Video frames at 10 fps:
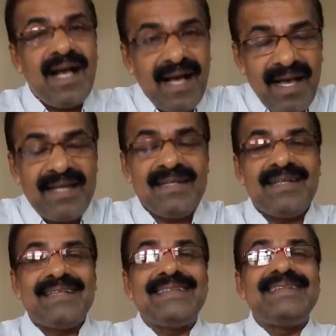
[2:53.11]

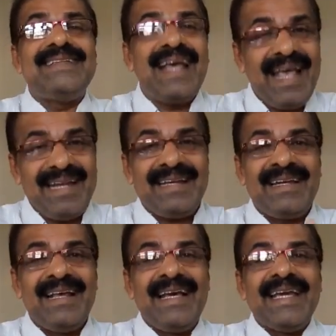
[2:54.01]
and
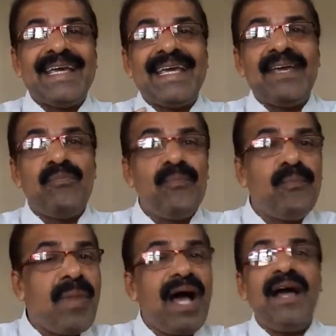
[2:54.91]
then
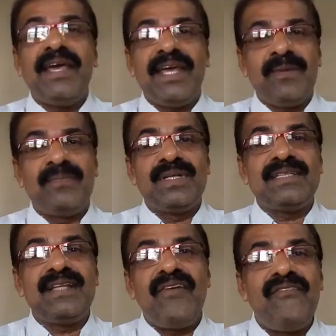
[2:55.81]

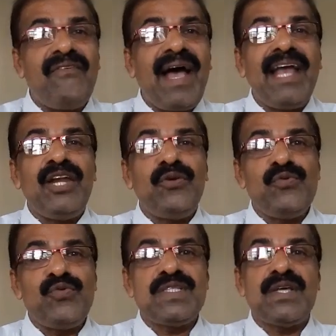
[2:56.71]
imbibe the
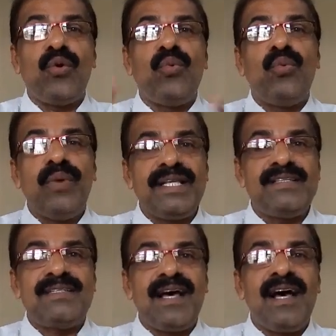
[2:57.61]
values
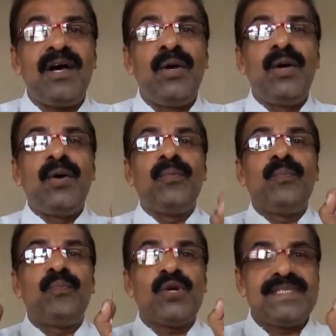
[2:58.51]
which are
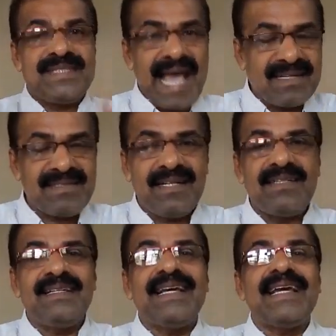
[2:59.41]

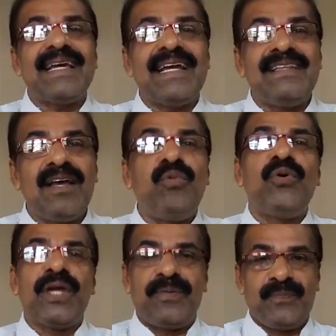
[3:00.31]
projected in the
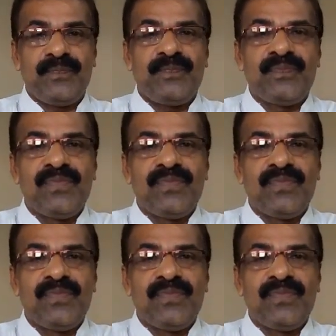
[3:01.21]
poem.